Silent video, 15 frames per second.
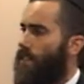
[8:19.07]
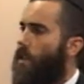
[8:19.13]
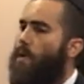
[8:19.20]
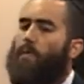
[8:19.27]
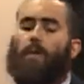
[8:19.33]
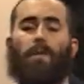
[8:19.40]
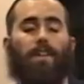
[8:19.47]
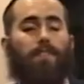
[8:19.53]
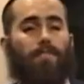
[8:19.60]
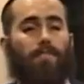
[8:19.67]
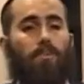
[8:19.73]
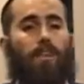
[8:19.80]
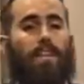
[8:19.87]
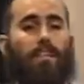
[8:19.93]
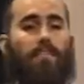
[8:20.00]
When we
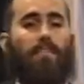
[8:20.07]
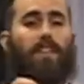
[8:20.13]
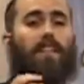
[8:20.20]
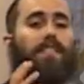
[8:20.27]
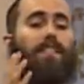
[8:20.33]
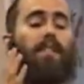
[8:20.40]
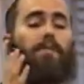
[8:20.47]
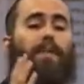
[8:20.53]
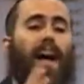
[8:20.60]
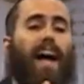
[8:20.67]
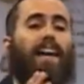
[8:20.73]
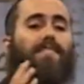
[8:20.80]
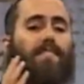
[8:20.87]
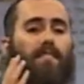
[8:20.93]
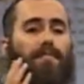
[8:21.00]
look at things in a
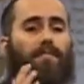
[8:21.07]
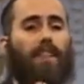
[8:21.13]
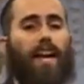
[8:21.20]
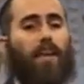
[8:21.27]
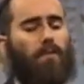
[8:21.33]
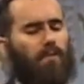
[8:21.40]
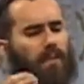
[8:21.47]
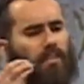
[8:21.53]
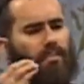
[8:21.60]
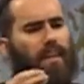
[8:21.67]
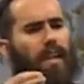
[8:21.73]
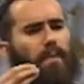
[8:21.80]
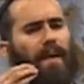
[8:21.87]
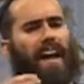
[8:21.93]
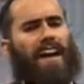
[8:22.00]
positive light, when we
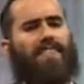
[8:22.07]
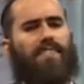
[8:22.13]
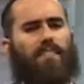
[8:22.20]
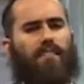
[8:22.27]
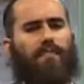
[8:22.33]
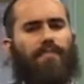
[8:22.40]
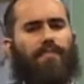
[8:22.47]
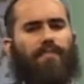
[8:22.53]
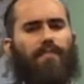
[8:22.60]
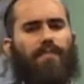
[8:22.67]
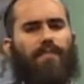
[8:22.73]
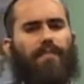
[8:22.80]
think positive,